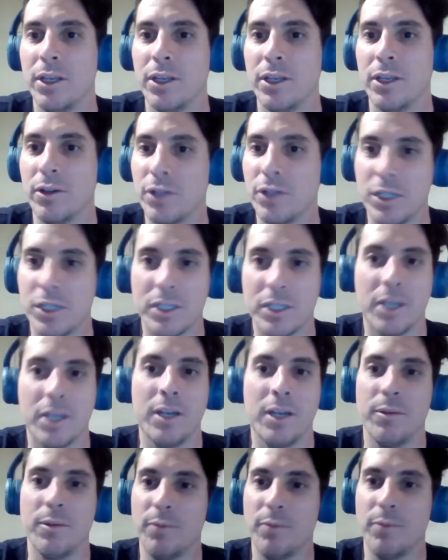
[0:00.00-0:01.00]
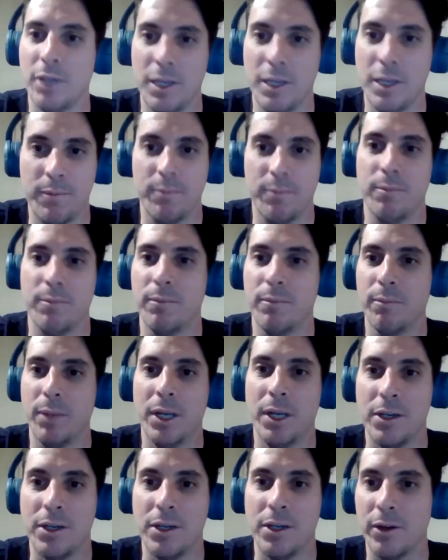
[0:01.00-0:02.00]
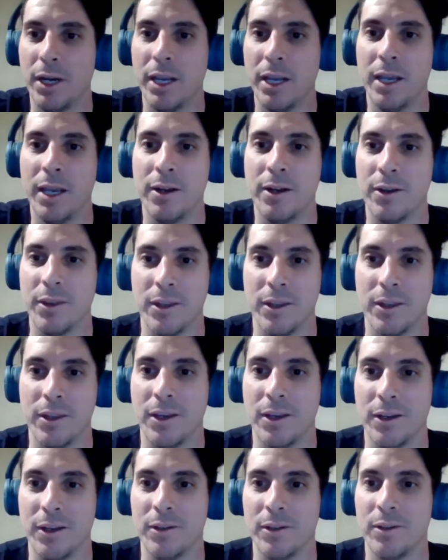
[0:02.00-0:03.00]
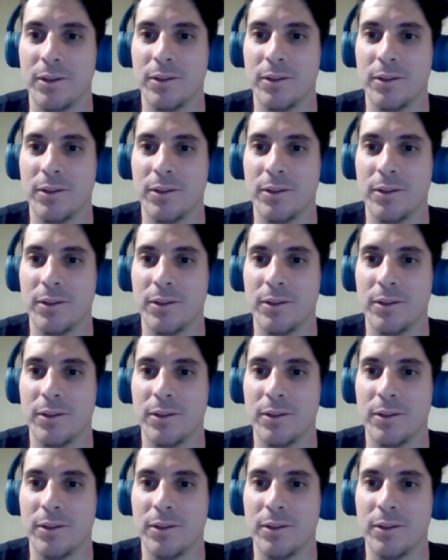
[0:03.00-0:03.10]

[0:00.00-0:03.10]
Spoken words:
you're just going to keep butting your head on the